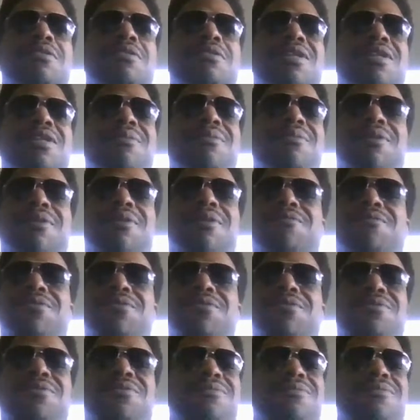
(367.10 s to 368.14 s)
I mean, that
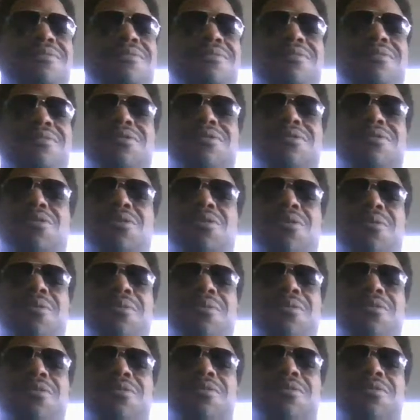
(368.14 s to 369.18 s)
flute is
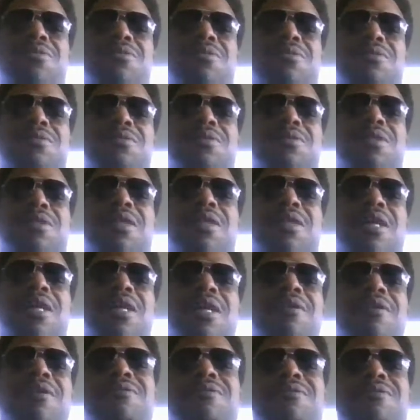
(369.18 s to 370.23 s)
horrible, then
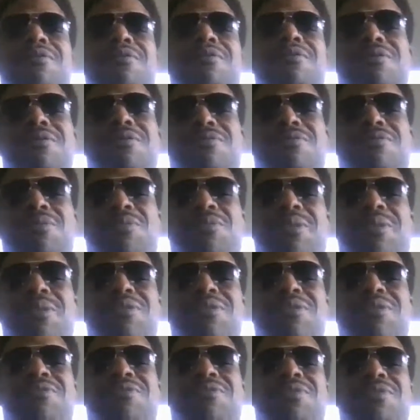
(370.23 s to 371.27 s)
I'll replace
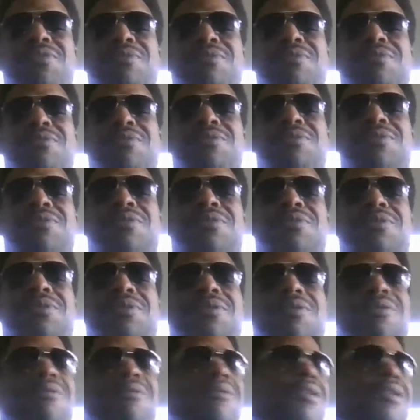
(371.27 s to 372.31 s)
the flute.
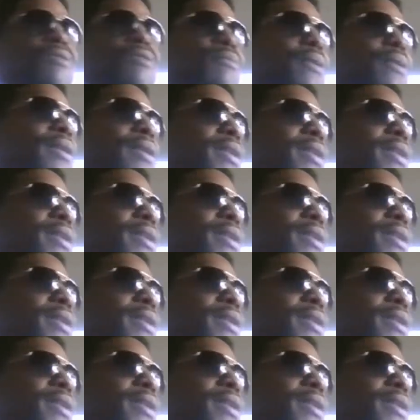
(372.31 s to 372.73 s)
It's probably